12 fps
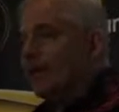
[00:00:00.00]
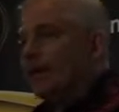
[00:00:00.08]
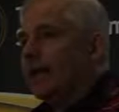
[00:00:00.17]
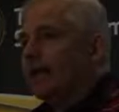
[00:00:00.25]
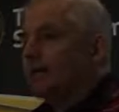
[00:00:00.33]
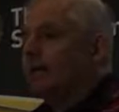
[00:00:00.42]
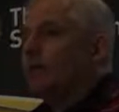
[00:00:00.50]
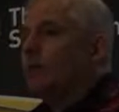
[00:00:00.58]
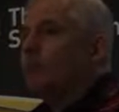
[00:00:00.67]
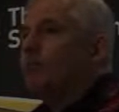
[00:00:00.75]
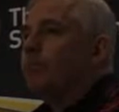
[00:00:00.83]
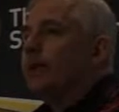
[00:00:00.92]
Now,
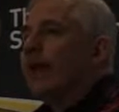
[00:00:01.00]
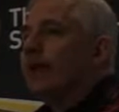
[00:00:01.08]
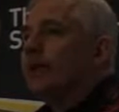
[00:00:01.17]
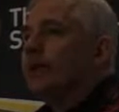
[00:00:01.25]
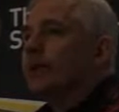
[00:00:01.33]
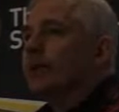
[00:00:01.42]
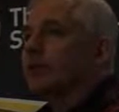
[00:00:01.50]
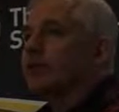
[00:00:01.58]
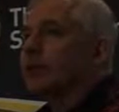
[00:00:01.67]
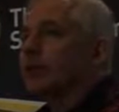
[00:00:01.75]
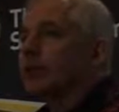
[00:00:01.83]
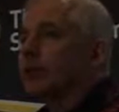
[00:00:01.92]
banking, as
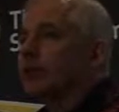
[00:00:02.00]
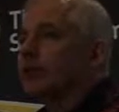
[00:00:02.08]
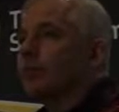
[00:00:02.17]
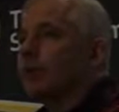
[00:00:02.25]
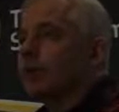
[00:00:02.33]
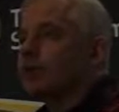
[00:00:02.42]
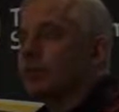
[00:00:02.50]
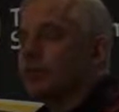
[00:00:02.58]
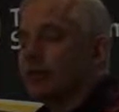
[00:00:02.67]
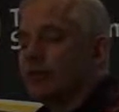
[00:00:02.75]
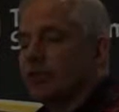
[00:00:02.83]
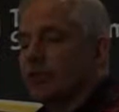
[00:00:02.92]
we know it, is about 6
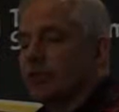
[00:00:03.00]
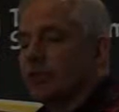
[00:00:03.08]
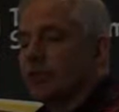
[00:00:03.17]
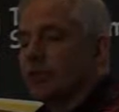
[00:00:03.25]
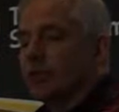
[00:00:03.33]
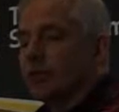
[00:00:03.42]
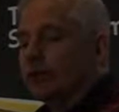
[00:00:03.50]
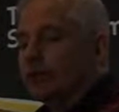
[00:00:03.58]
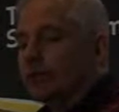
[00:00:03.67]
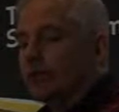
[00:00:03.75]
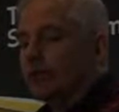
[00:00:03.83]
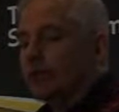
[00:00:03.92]
or 7 centuries old.
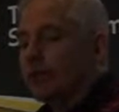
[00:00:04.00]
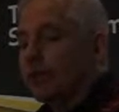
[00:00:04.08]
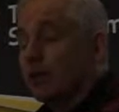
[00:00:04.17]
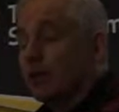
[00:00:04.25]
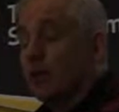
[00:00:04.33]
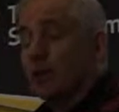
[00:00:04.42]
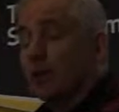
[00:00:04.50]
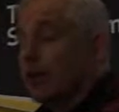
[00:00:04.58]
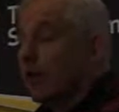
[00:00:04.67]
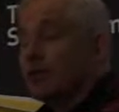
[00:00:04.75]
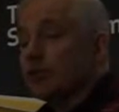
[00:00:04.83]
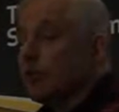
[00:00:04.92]

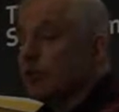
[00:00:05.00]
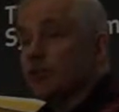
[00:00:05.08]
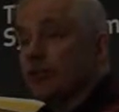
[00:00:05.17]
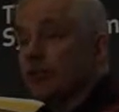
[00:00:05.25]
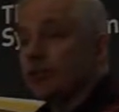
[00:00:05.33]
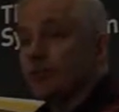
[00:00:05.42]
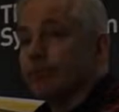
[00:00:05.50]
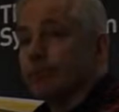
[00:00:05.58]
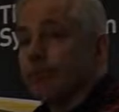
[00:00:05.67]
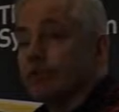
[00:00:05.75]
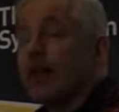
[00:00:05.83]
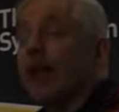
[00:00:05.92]
It's not a secret.
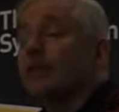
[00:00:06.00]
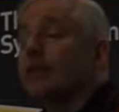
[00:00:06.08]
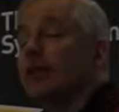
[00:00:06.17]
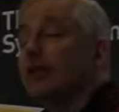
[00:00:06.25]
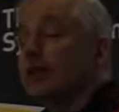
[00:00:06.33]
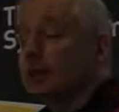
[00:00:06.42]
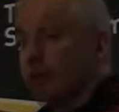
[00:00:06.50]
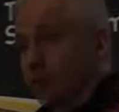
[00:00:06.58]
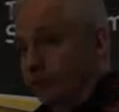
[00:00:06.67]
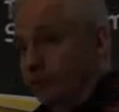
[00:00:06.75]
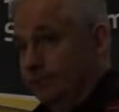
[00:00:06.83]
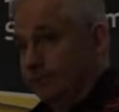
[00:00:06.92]
It's out there in the
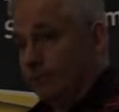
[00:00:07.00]
open.